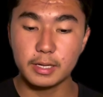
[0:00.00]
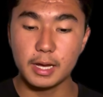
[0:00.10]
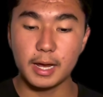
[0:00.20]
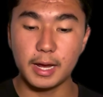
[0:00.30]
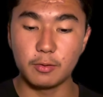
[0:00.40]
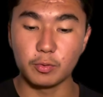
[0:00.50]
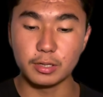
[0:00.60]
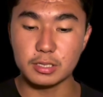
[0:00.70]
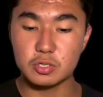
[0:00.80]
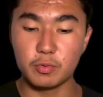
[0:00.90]
And we're going to
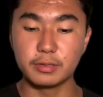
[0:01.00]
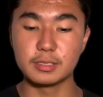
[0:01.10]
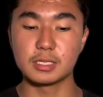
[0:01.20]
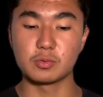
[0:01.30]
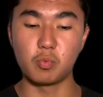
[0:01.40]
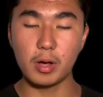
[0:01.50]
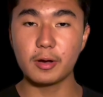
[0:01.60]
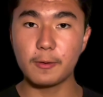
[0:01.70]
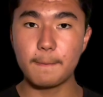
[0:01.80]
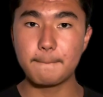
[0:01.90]
square this as
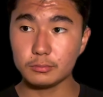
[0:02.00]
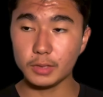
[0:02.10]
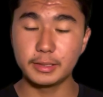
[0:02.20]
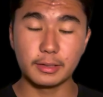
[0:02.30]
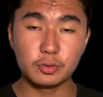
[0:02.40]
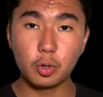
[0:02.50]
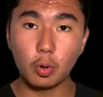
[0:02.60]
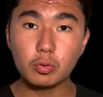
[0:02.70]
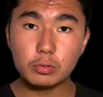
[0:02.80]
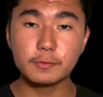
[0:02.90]
well. And our
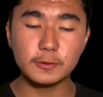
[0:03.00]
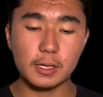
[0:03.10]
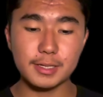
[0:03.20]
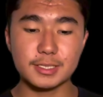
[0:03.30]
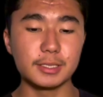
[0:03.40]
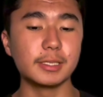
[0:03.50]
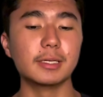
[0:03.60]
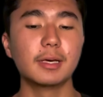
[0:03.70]
total velocity,